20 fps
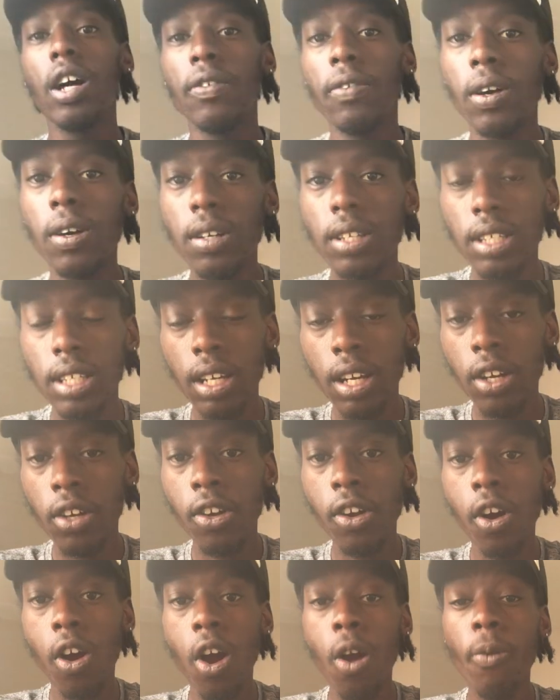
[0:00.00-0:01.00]
focusing on
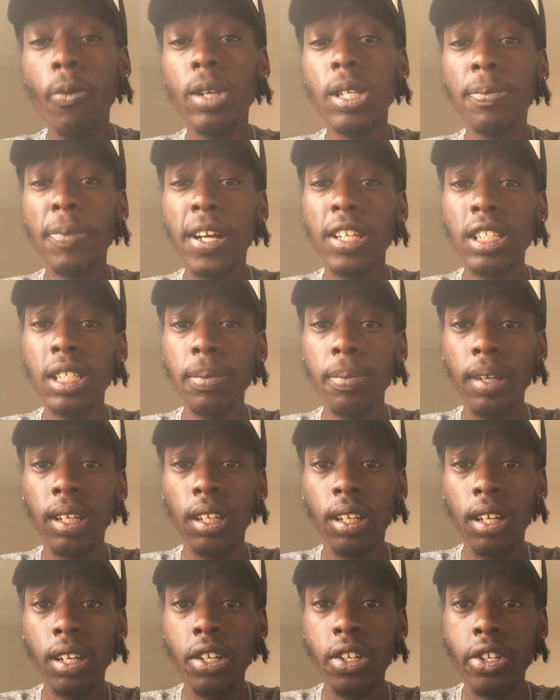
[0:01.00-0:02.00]
your own
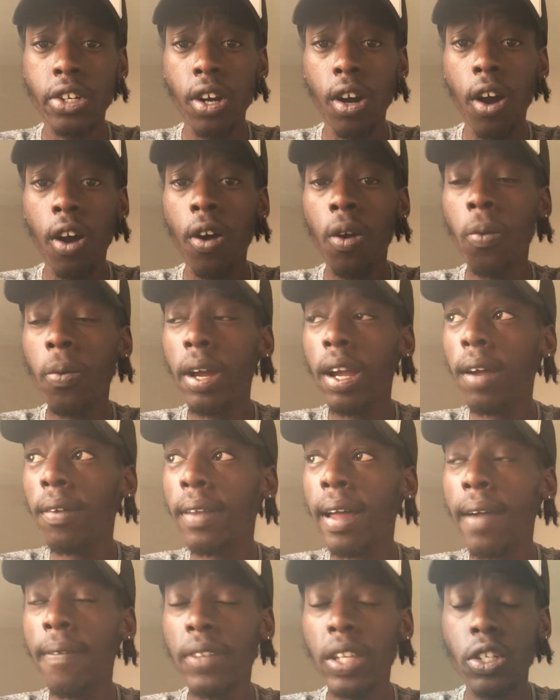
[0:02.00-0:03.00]
responsibilities, your own way of
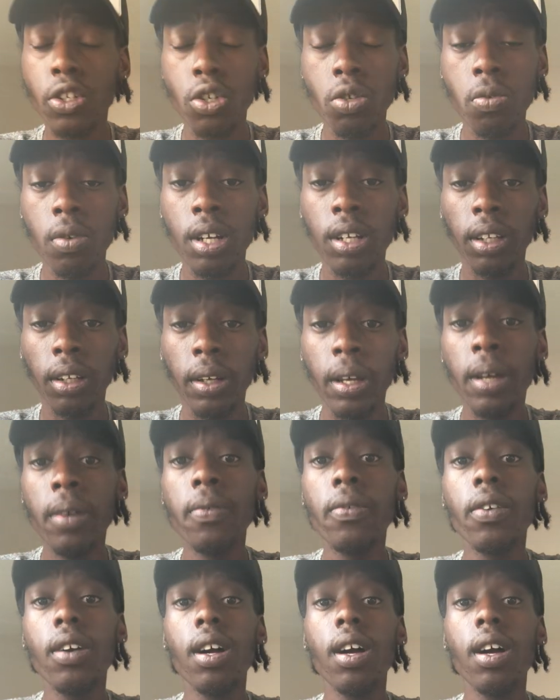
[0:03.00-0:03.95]
life that you want to live,